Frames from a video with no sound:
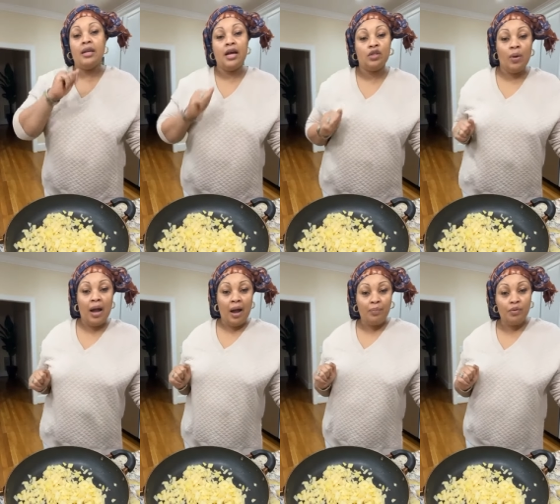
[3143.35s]
and
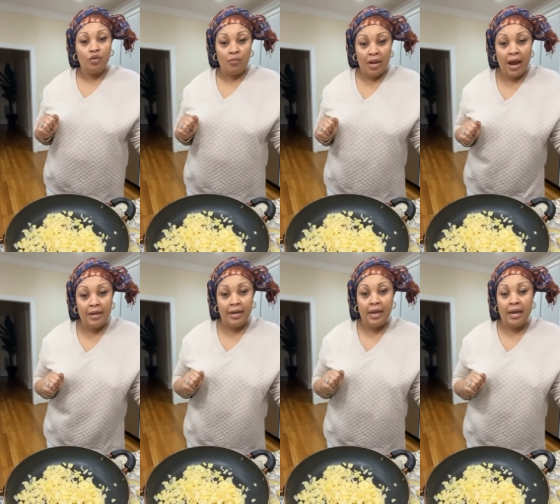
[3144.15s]
that's what happened to me
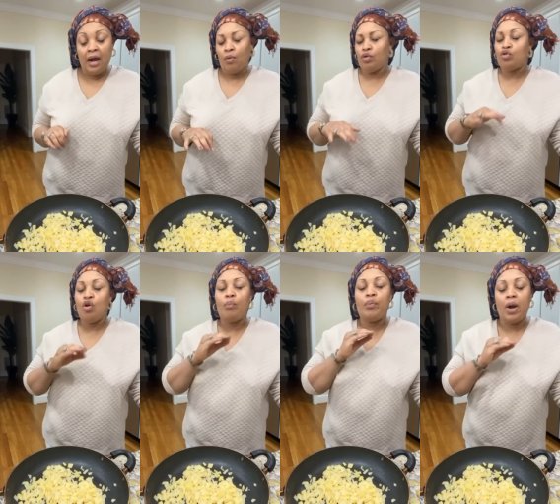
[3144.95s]
that day and i
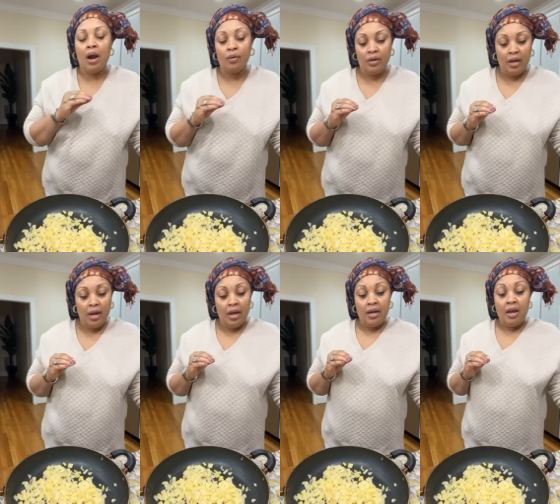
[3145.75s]
was so proud
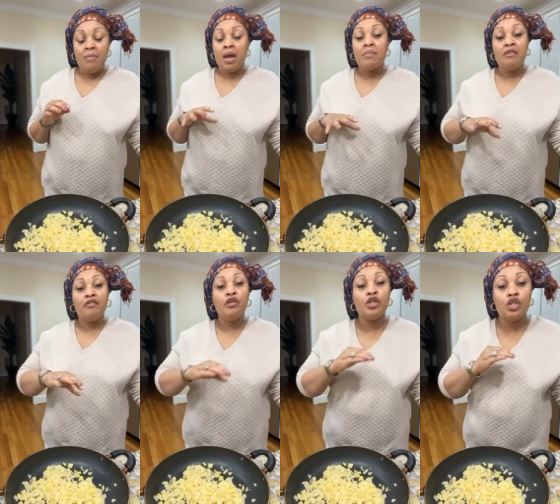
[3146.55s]
they make
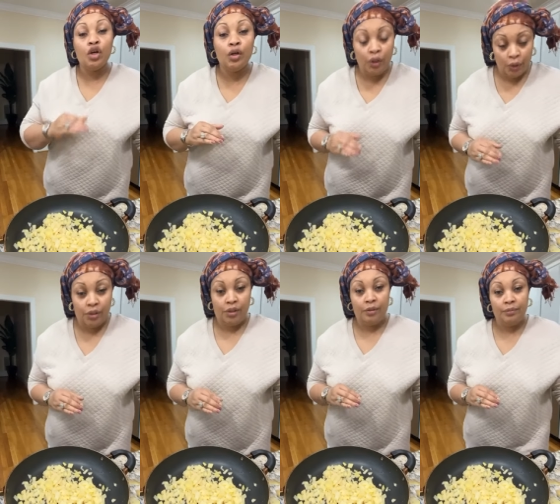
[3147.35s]
me feel so
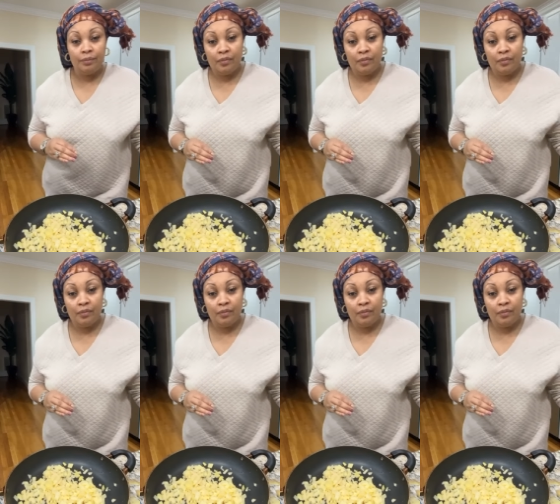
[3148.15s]
good